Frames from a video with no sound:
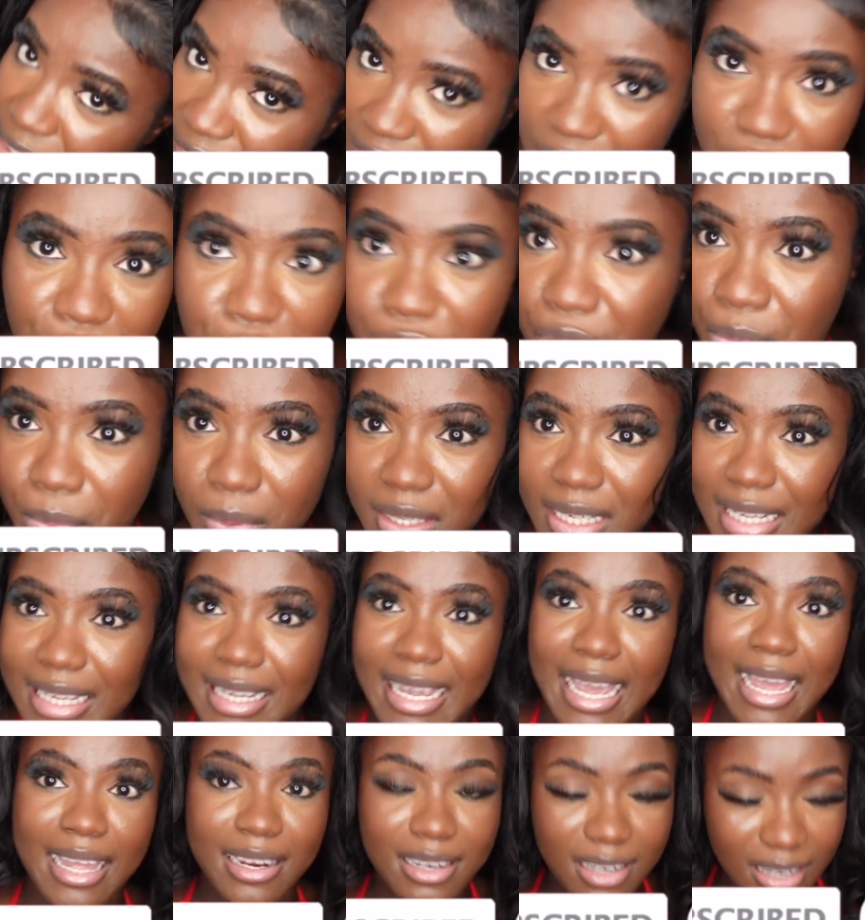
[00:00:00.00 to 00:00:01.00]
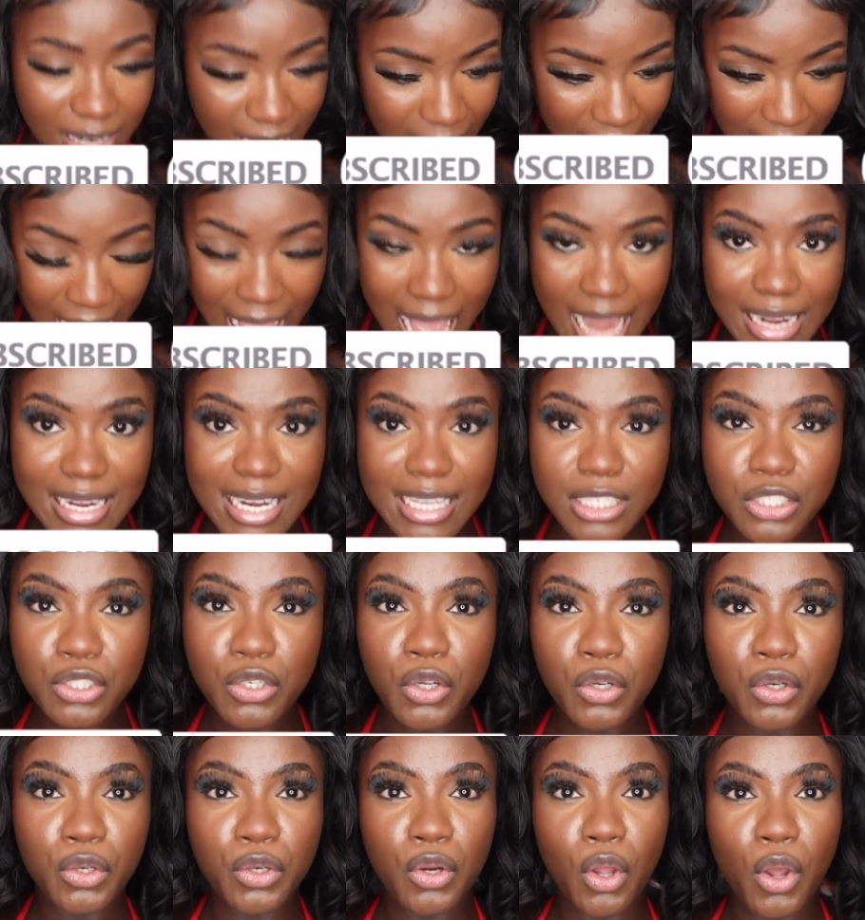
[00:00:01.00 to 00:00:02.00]
a new one again. Unless
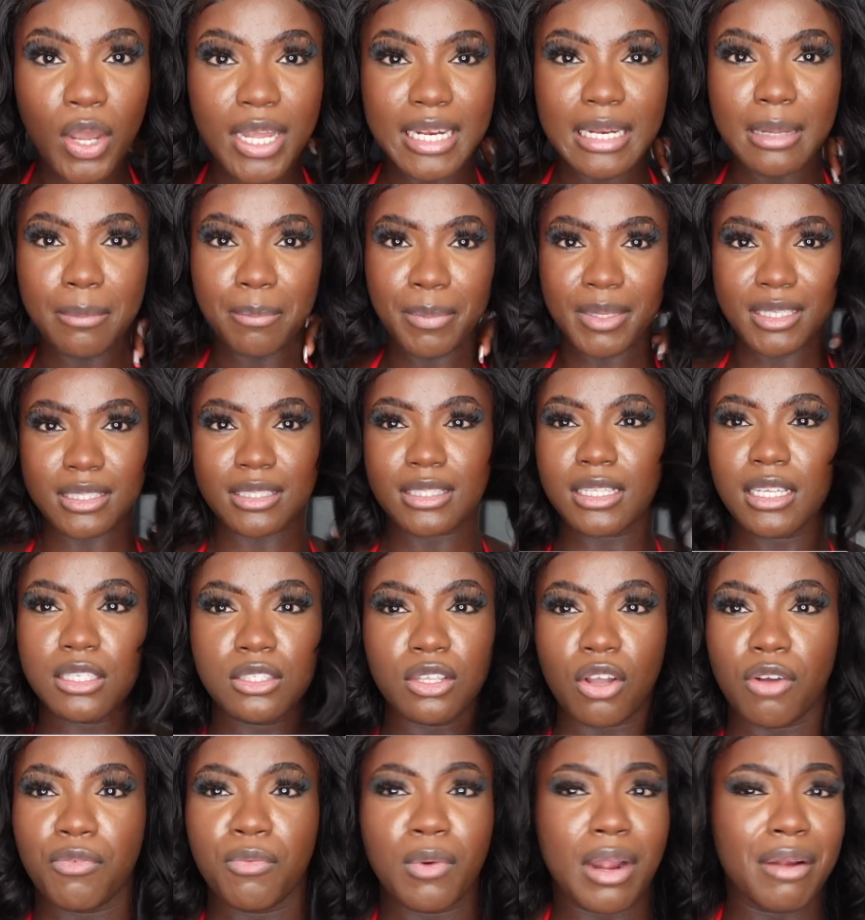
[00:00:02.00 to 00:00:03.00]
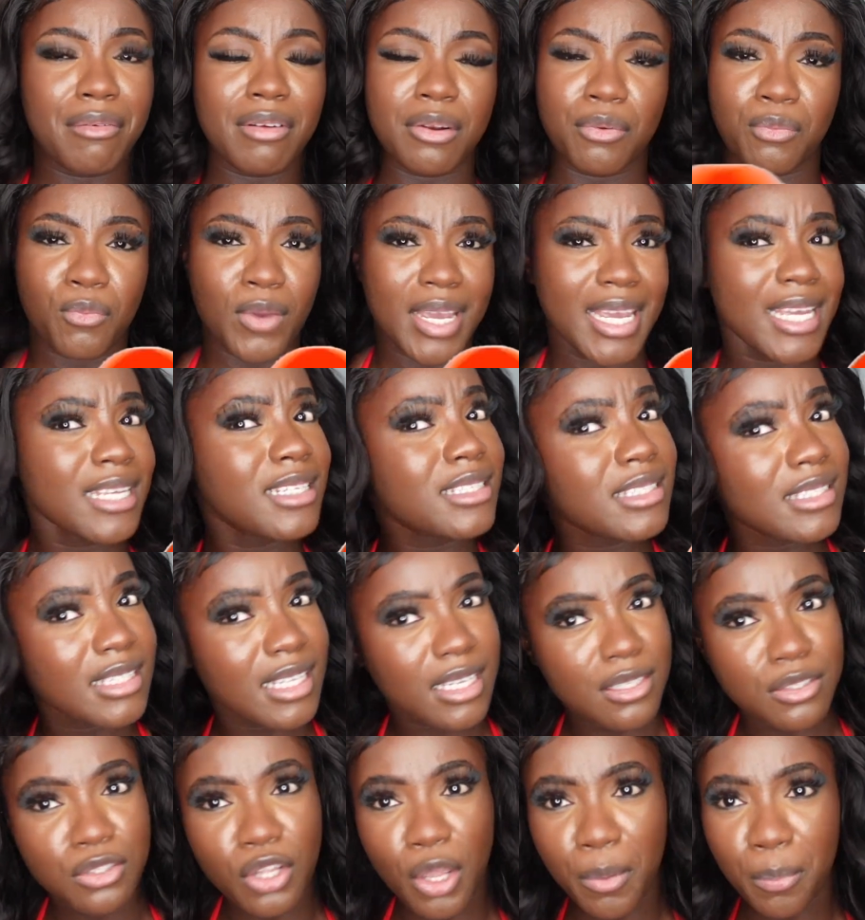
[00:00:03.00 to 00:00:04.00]
you're not in the business of wearing wigs,
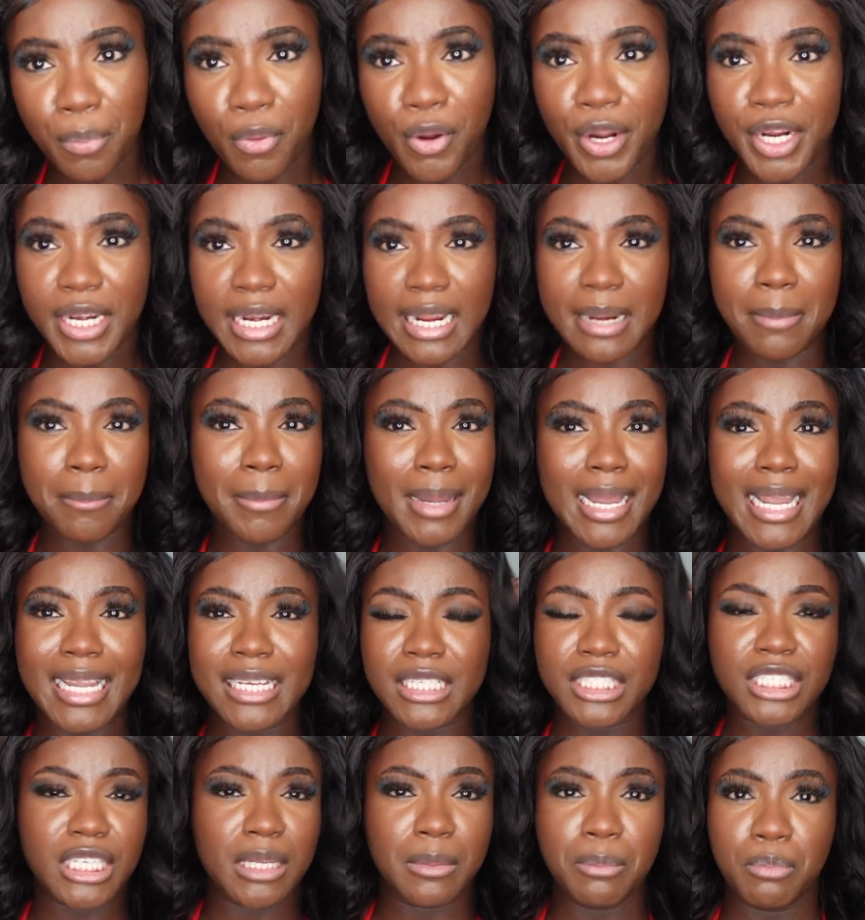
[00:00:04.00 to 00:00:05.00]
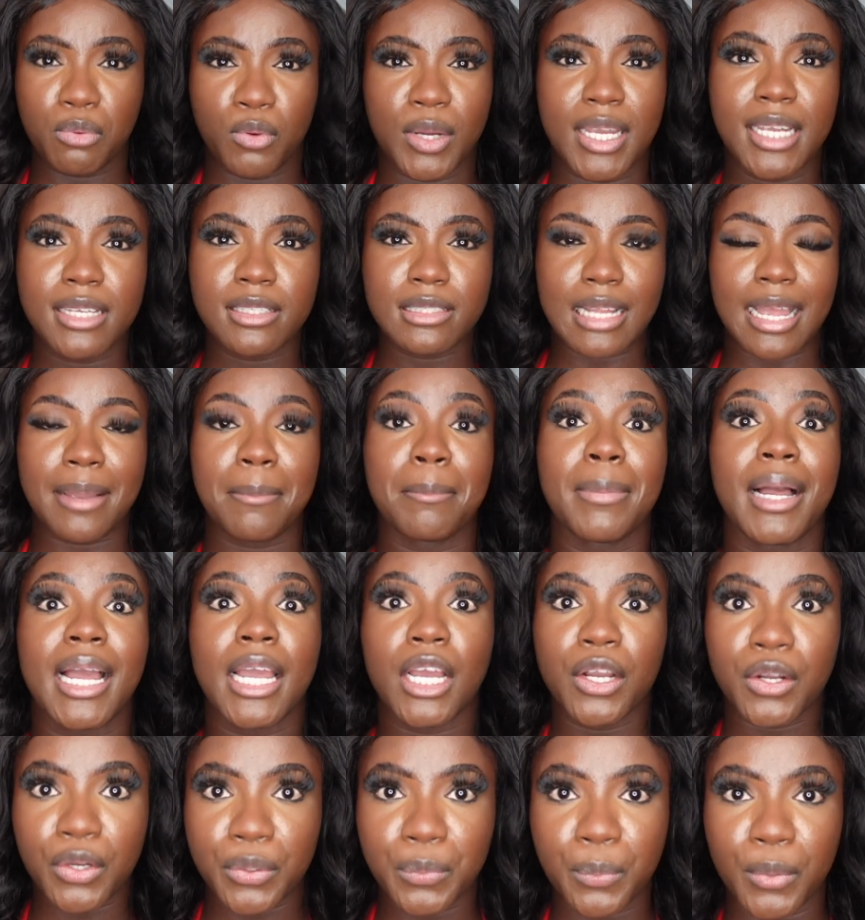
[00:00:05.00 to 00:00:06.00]
there's no point in buying cheap wigs. Like, buy
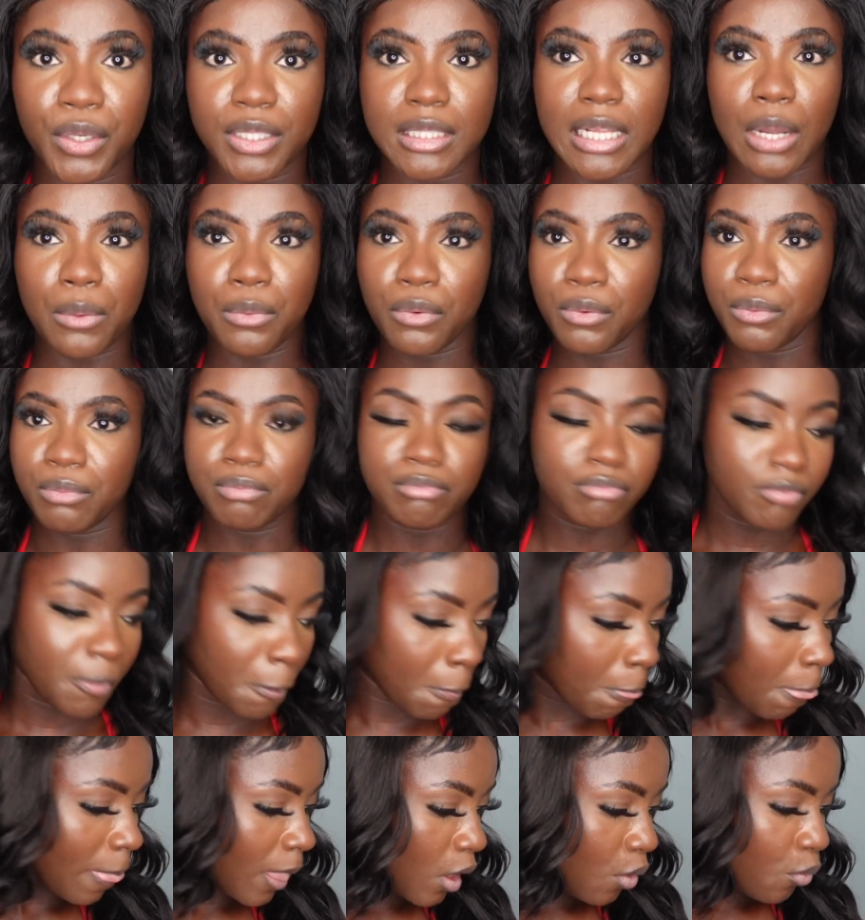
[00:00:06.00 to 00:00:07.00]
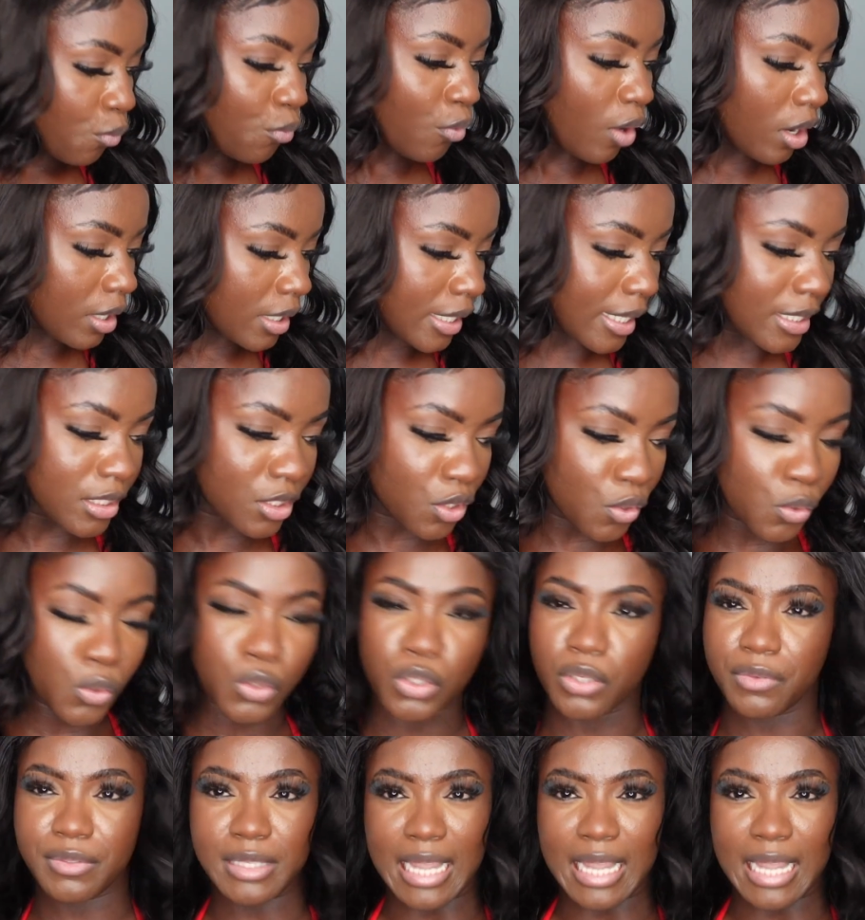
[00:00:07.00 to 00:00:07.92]
a good one that will run its course of